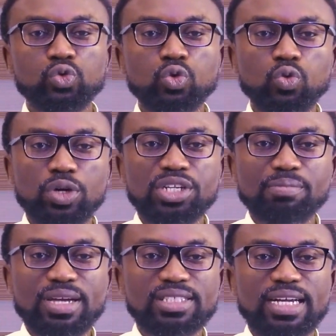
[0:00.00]
took what
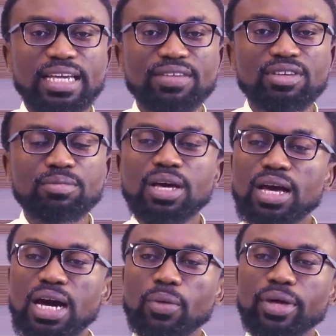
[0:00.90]
the master gave him
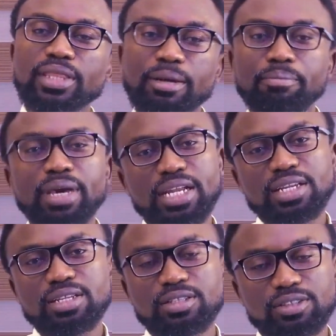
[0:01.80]
and went and
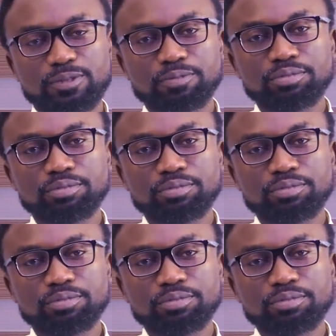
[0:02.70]
buried it.